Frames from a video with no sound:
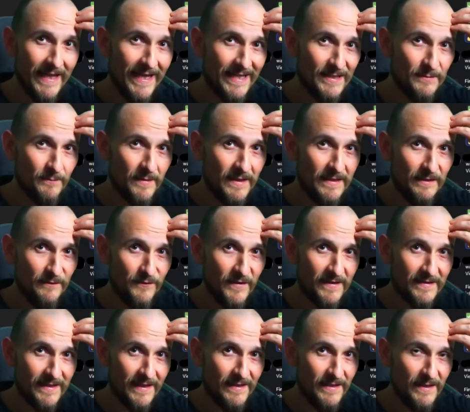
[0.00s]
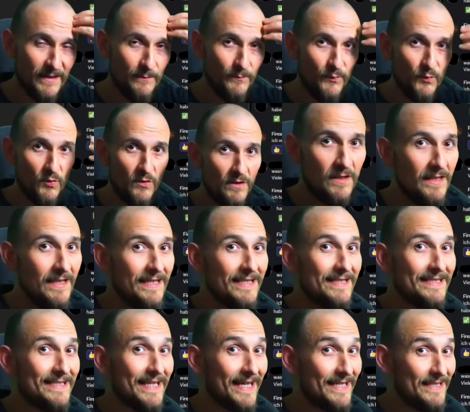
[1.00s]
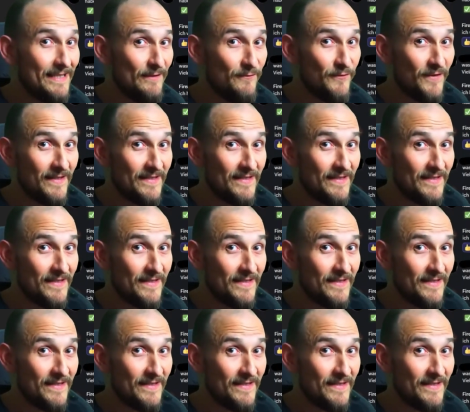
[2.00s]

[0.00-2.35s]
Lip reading: the insurance, and now, of course,